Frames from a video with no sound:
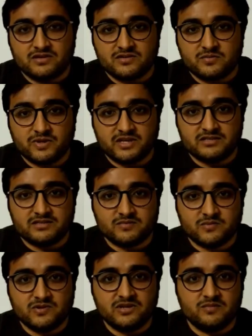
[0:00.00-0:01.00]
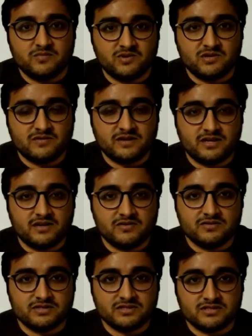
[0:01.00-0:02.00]
to place more and more
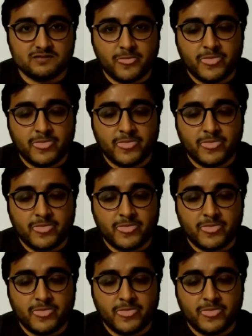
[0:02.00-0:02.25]
warehouses